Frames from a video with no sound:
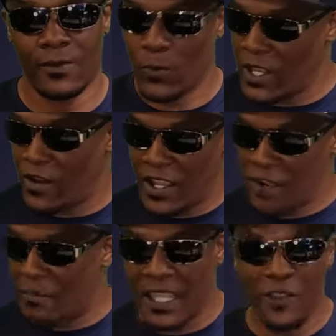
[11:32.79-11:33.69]
We are here
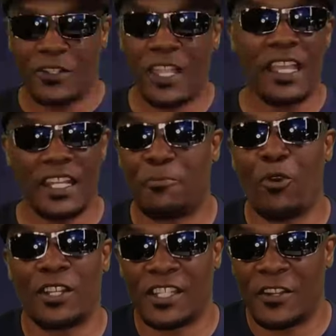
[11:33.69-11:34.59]
to be entertained. It's
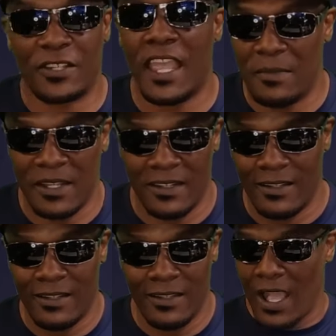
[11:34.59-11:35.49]
sports entertainment.
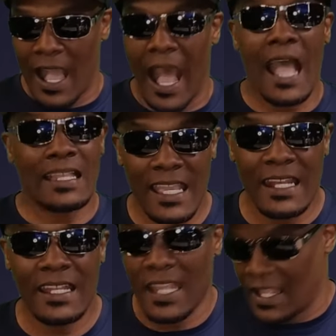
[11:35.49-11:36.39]
I
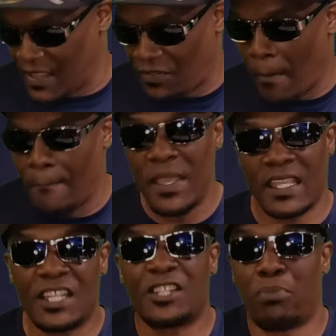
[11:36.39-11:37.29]
get it that the
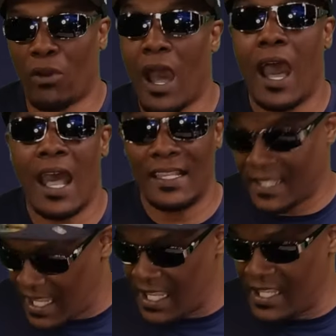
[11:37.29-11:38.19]
biggest
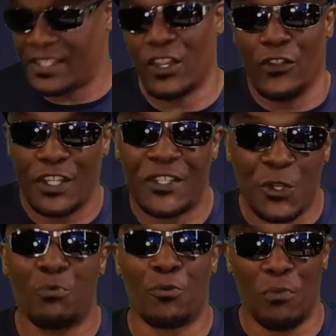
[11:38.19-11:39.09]
prize is the
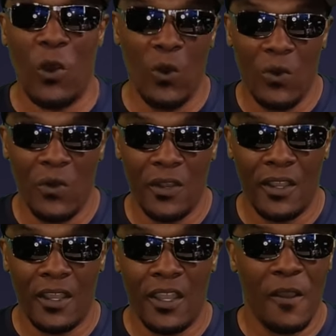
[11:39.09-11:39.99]
Super Bowl,
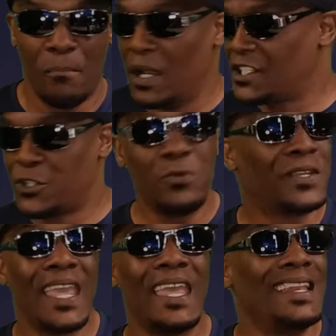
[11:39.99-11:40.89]
but you
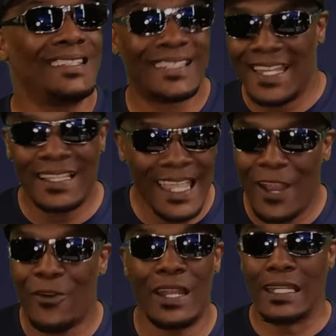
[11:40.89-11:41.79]
can't sit
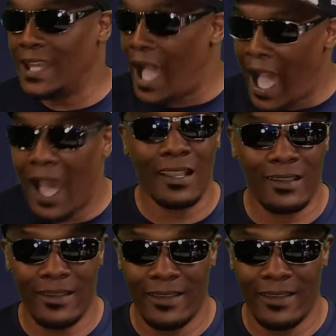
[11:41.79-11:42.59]
there and knock